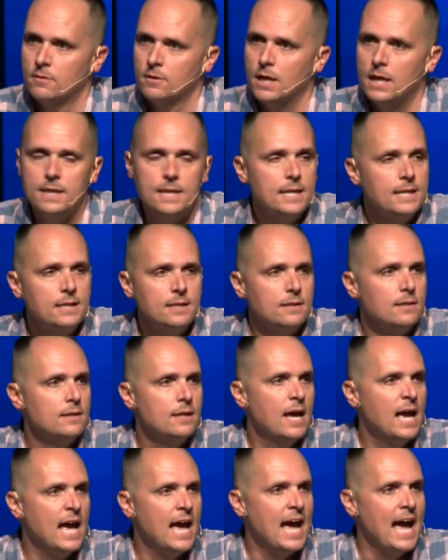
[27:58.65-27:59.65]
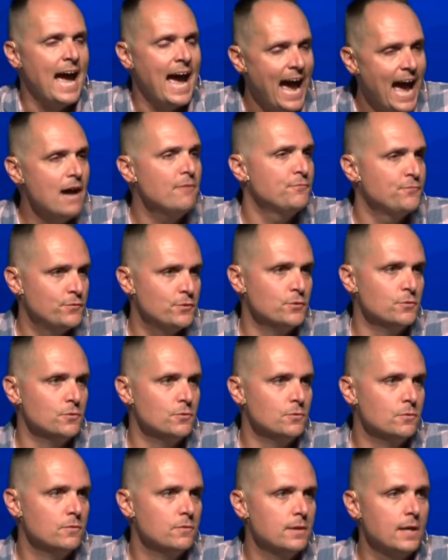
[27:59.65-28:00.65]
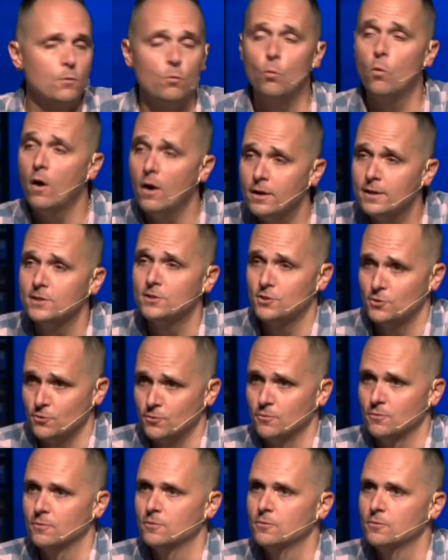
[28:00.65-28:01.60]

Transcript: And they didn't have to, they wanted to